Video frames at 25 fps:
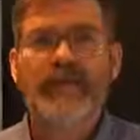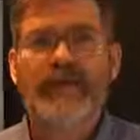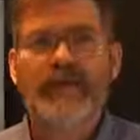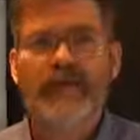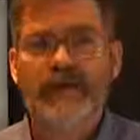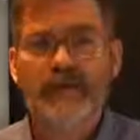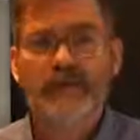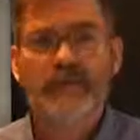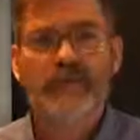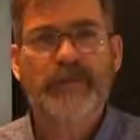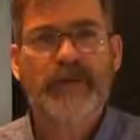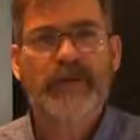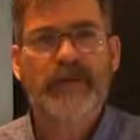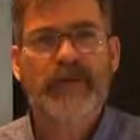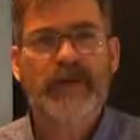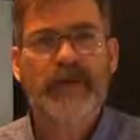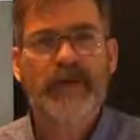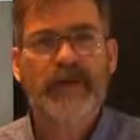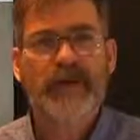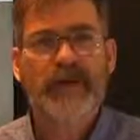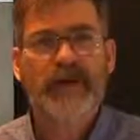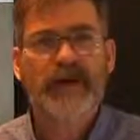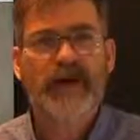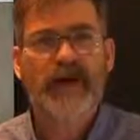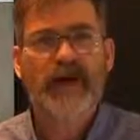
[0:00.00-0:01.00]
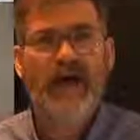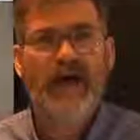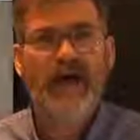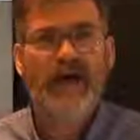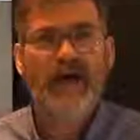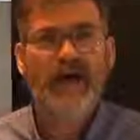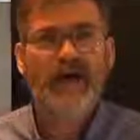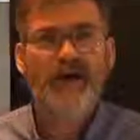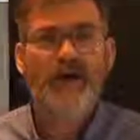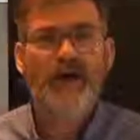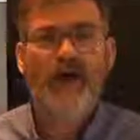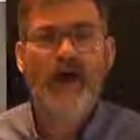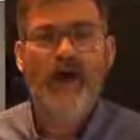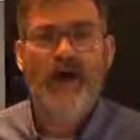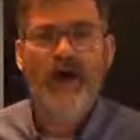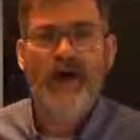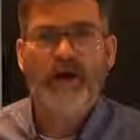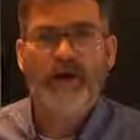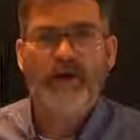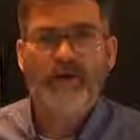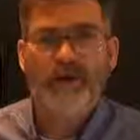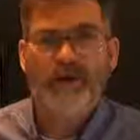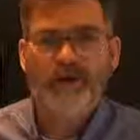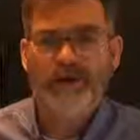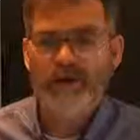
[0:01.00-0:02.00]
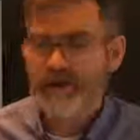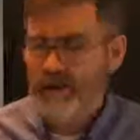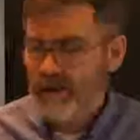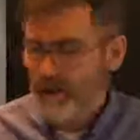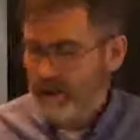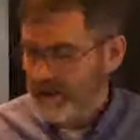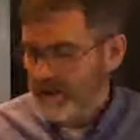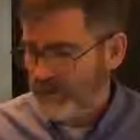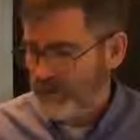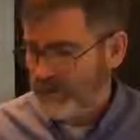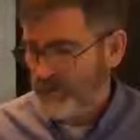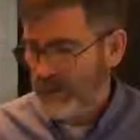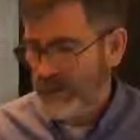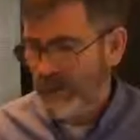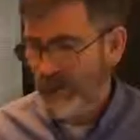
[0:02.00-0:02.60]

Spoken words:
It could be a car that carries